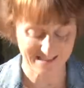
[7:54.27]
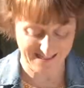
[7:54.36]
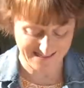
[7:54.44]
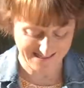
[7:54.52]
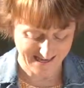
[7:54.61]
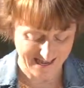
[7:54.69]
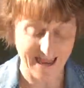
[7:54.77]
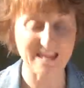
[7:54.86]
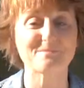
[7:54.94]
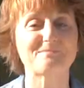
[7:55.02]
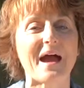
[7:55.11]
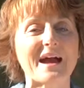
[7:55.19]
list and
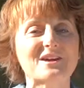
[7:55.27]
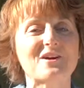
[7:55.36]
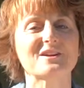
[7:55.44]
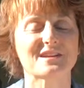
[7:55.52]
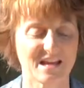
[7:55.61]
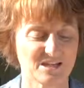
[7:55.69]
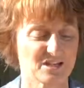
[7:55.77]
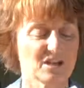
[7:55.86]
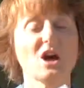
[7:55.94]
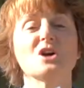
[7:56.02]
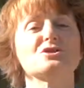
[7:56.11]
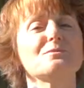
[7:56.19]
a backyardcation.
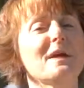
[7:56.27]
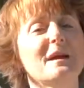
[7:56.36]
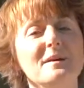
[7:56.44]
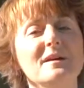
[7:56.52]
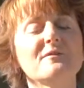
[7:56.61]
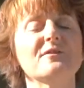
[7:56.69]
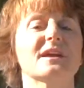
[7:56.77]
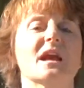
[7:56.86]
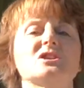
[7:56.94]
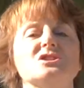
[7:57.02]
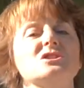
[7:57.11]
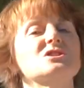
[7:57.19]
So maybe
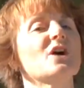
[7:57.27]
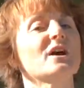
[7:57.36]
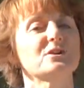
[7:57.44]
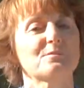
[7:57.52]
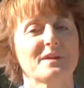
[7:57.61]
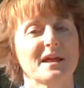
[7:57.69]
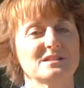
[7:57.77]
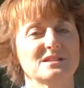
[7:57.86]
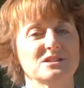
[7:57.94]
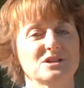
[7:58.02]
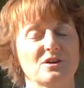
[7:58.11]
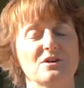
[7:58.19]
vacation's not in your plans
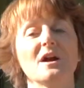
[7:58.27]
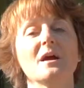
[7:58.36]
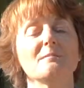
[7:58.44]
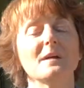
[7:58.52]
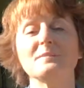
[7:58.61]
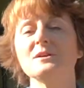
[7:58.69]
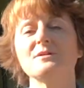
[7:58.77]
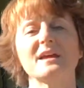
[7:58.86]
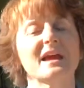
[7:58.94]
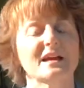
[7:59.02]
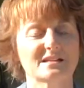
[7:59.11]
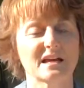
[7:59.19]
this year. Maybe you
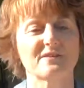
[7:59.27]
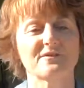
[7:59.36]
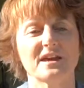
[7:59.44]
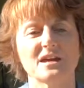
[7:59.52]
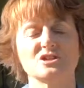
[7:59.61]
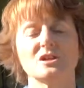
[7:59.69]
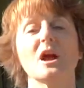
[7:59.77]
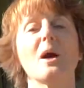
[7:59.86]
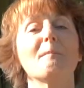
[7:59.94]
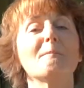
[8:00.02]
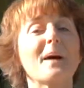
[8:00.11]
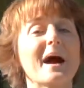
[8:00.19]
can't take a vacation.
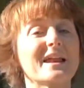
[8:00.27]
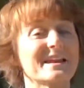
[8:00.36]
But